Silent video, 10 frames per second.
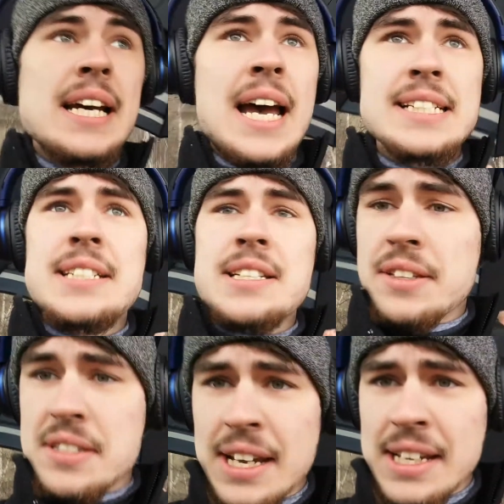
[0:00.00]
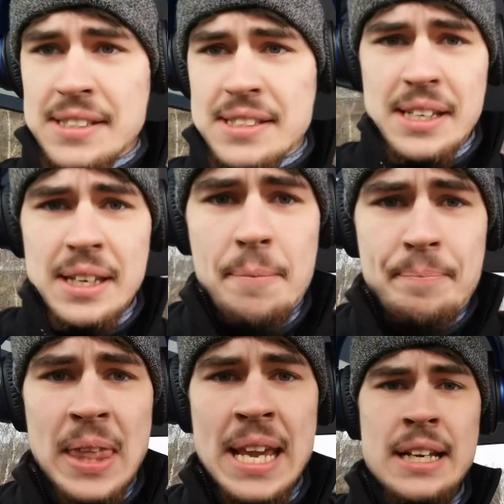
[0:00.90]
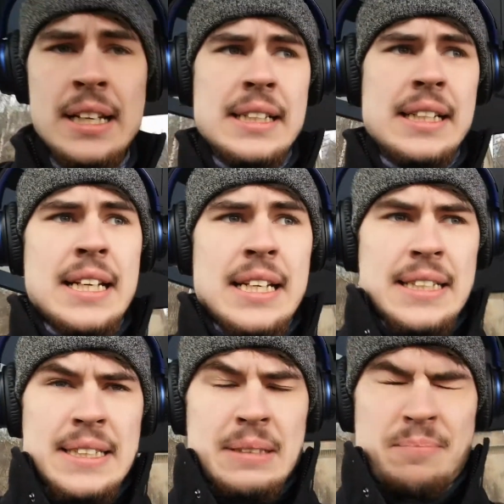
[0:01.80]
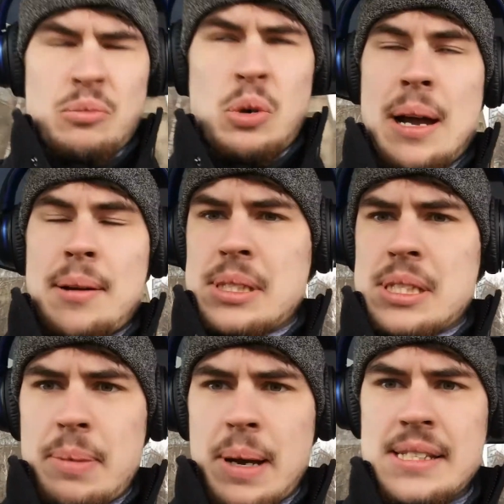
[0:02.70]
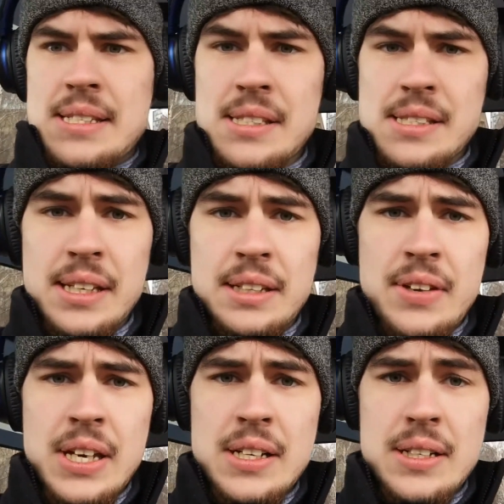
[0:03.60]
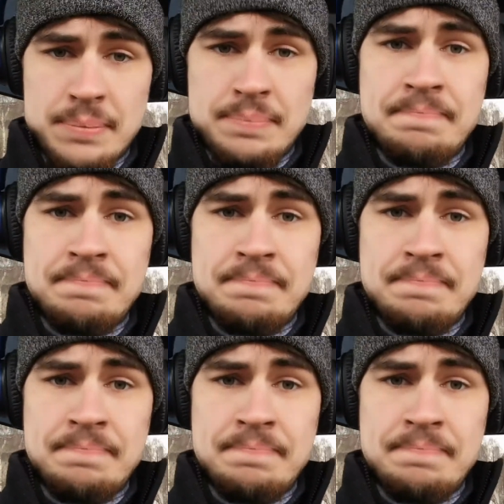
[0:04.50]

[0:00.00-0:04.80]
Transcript: head into the Tate and see what happens to paintings in VR.